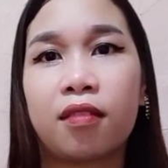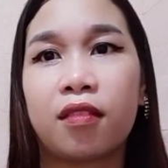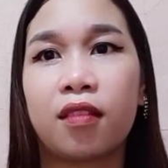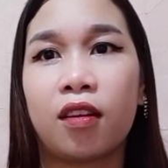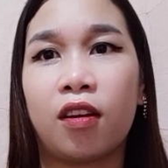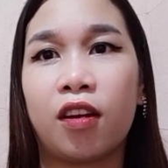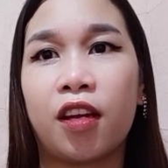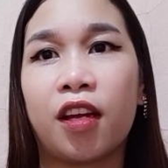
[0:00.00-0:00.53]

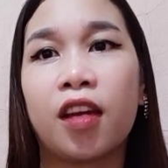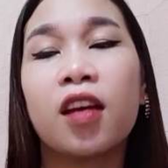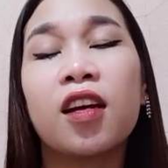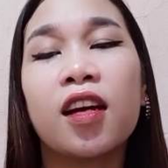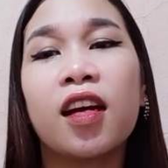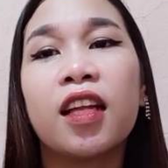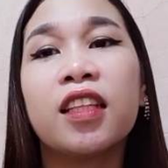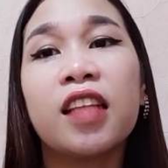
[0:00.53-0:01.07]
Okay.
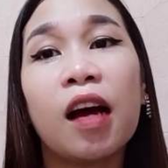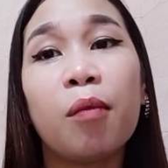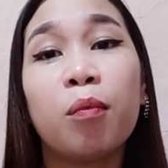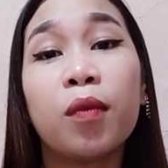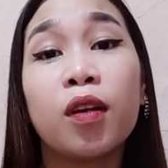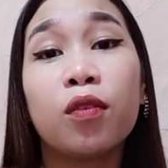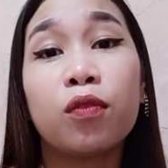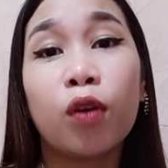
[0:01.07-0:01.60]
Number
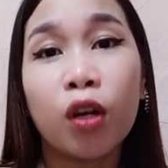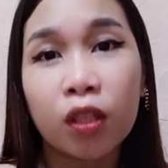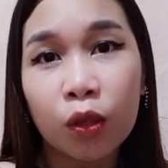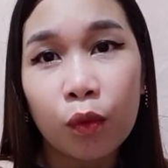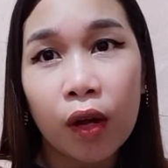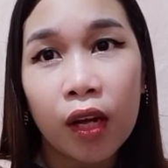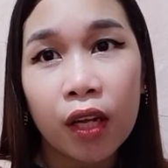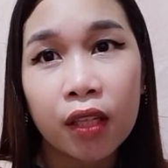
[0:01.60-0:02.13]

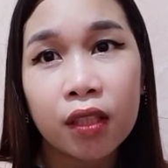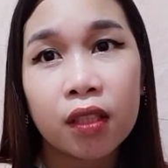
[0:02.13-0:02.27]
41,